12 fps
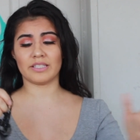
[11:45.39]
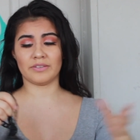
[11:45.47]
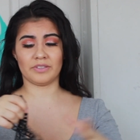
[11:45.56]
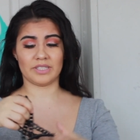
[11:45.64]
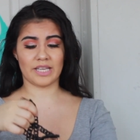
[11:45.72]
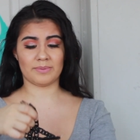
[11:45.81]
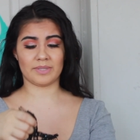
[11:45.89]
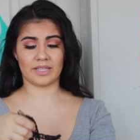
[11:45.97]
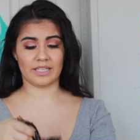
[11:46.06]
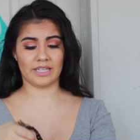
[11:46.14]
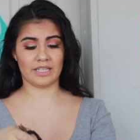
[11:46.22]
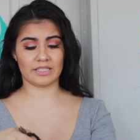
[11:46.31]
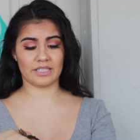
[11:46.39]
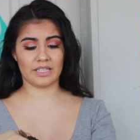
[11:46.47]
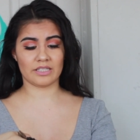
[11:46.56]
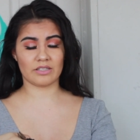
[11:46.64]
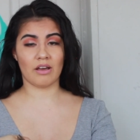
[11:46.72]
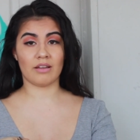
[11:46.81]
different types of things.
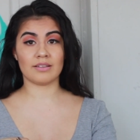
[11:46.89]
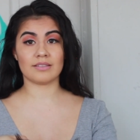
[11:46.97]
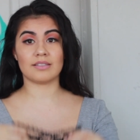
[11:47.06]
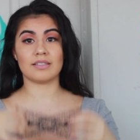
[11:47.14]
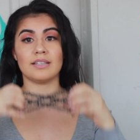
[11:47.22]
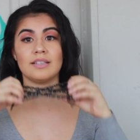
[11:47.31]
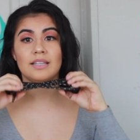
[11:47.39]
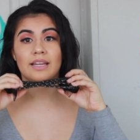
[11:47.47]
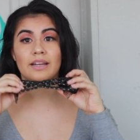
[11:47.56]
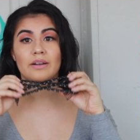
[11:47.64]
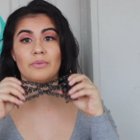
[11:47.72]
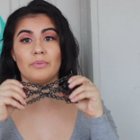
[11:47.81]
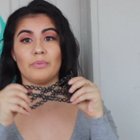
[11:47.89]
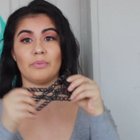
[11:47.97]
It's honestly like